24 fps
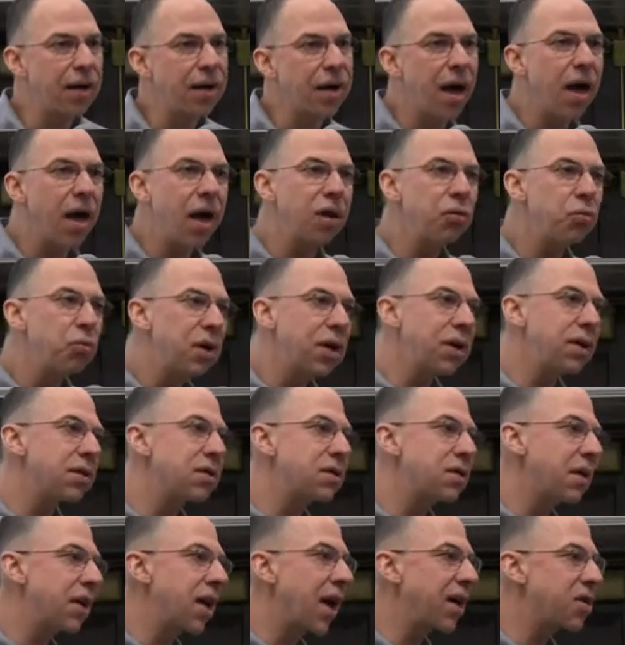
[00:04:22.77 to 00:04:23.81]
An
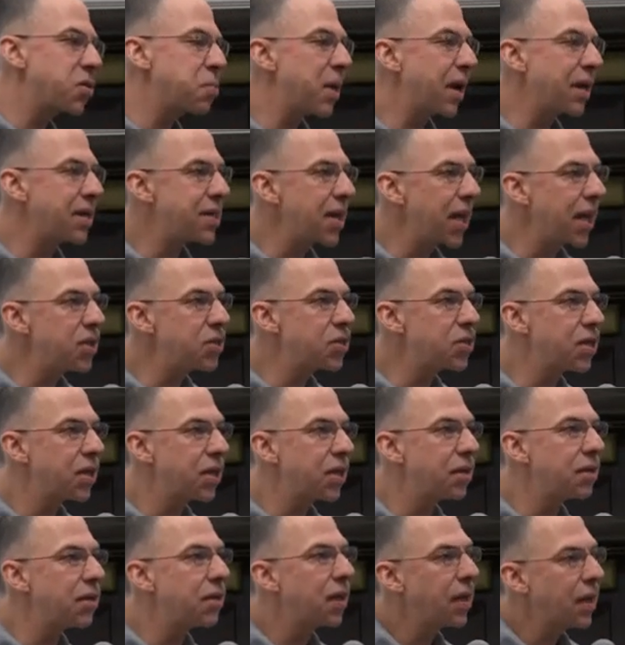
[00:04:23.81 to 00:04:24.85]
unrealistic
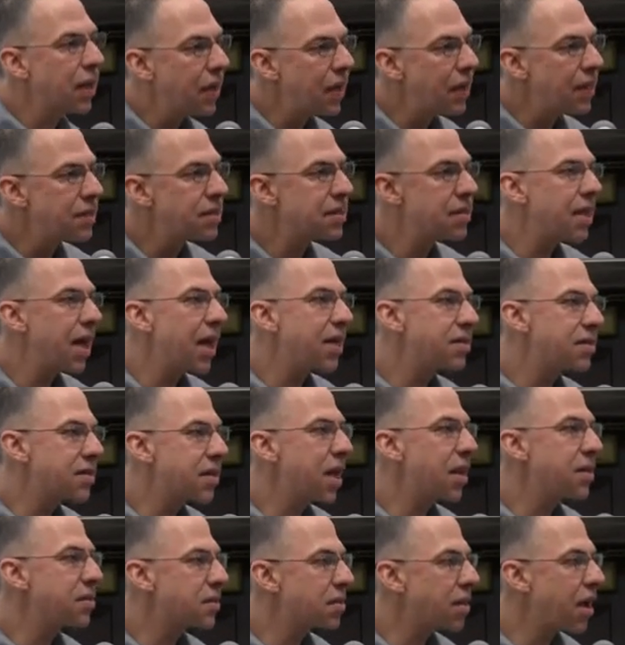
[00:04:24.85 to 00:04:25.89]
expectation sets
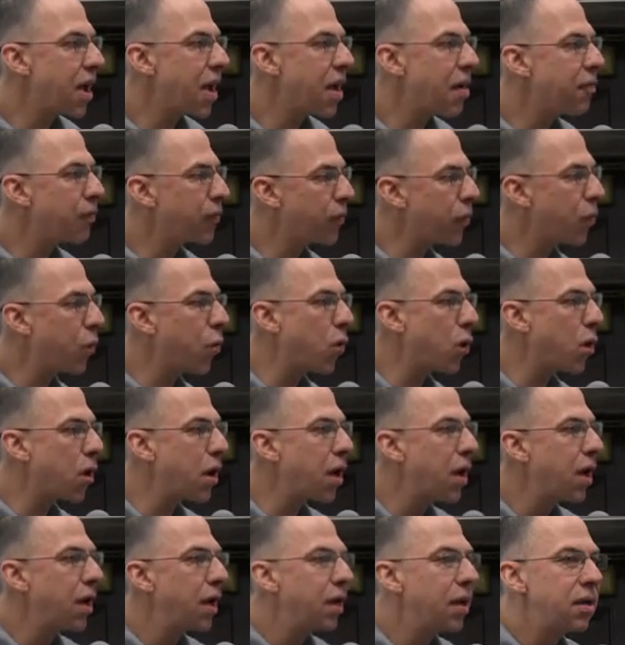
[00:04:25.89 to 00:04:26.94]
us up
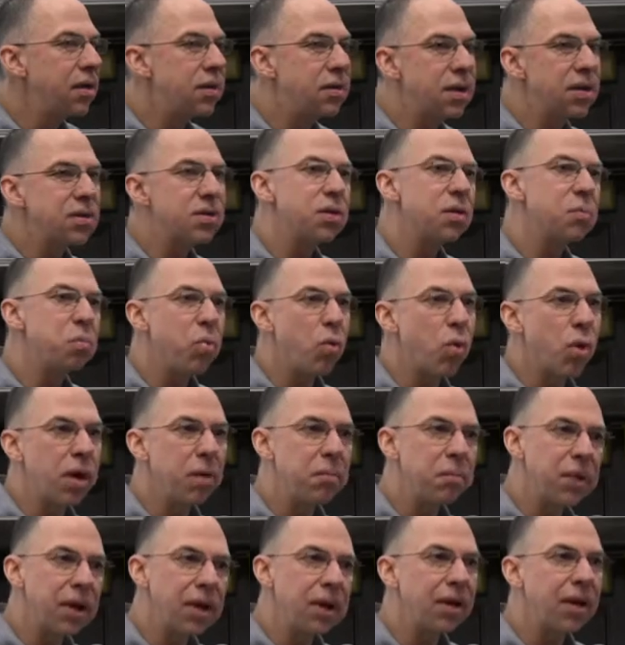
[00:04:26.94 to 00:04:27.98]
for
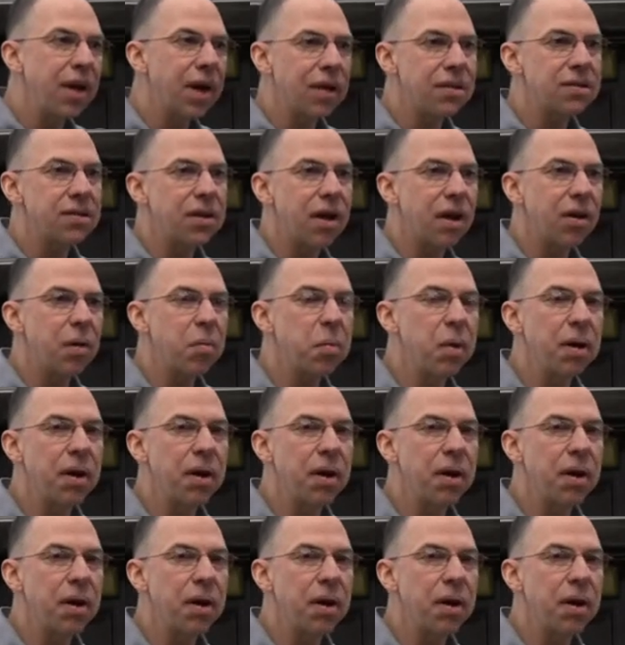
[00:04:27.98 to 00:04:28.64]
disappointment, etc.